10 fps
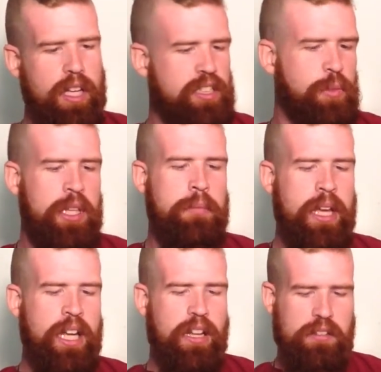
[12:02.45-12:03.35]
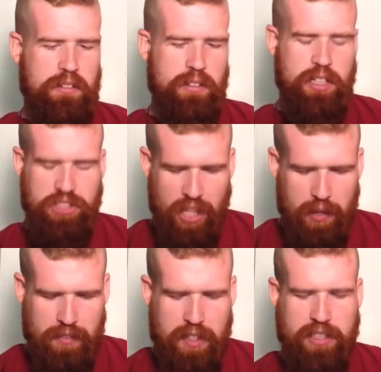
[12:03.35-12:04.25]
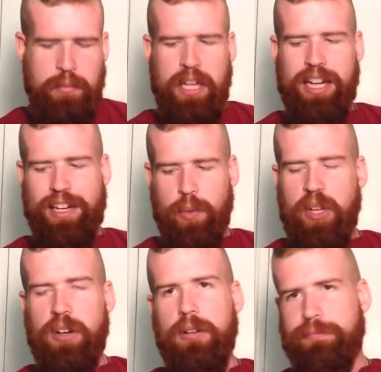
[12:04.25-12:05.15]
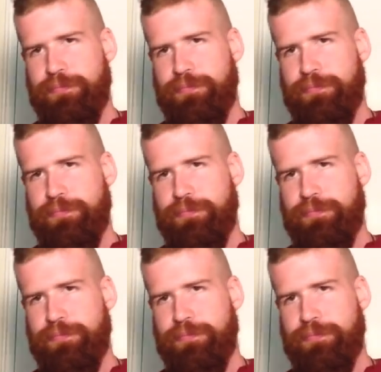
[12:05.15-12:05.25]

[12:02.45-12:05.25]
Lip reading: doesn't really make it, it's shallow enough that it doesn't make it any weaker.